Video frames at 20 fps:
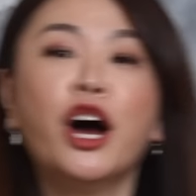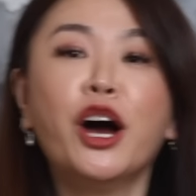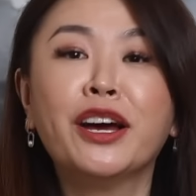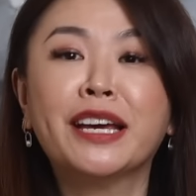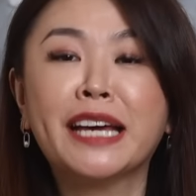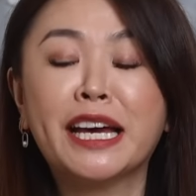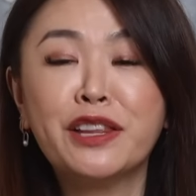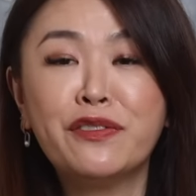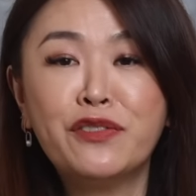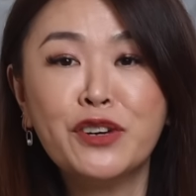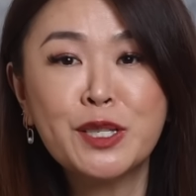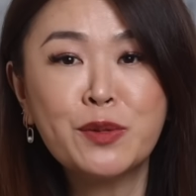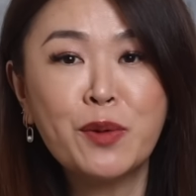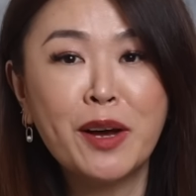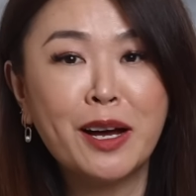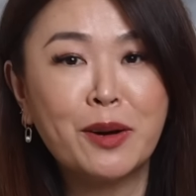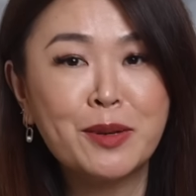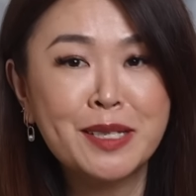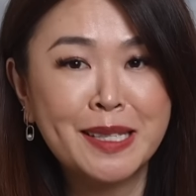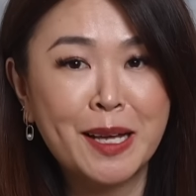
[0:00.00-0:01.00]
Okay, the first way
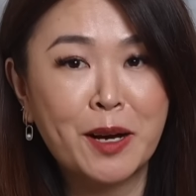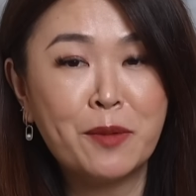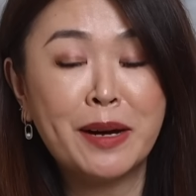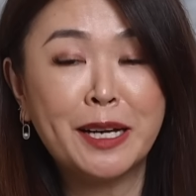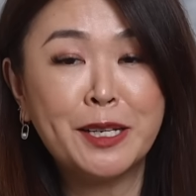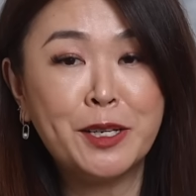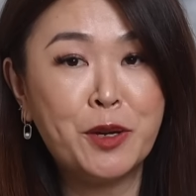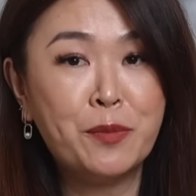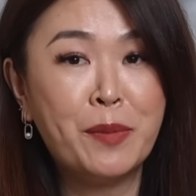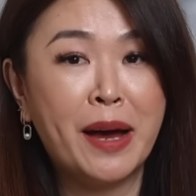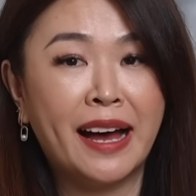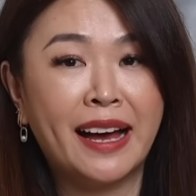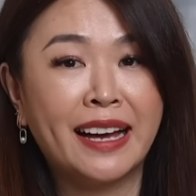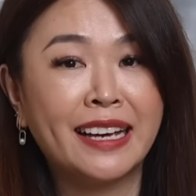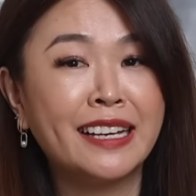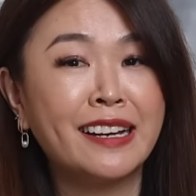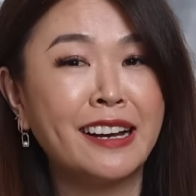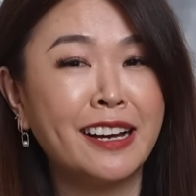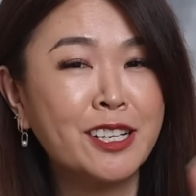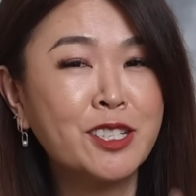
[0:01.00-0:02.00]
I'll style my new
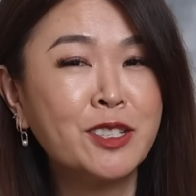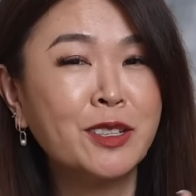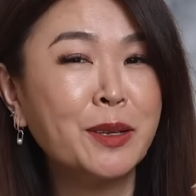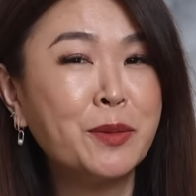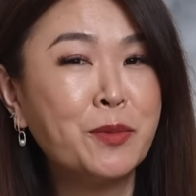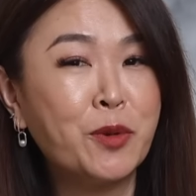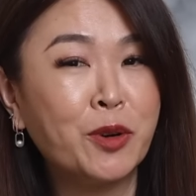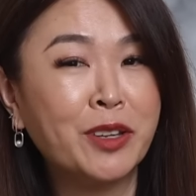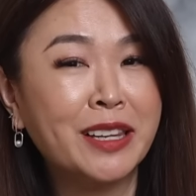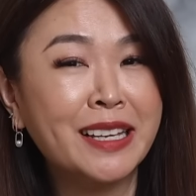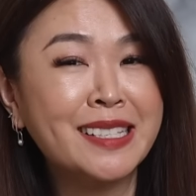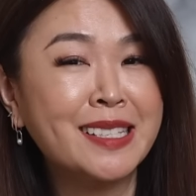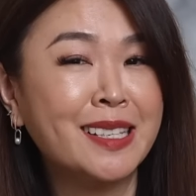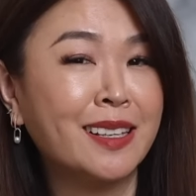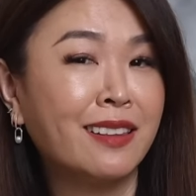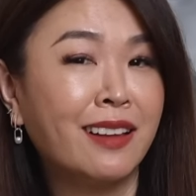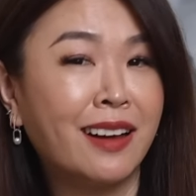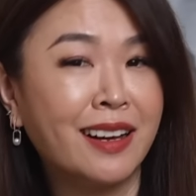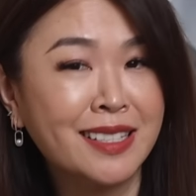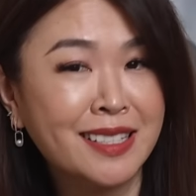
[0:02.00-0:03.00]
bag, and I actually wore this
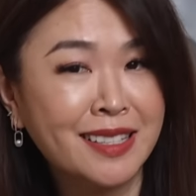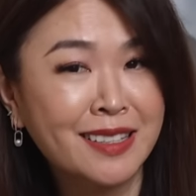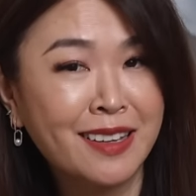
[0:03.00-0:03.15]
last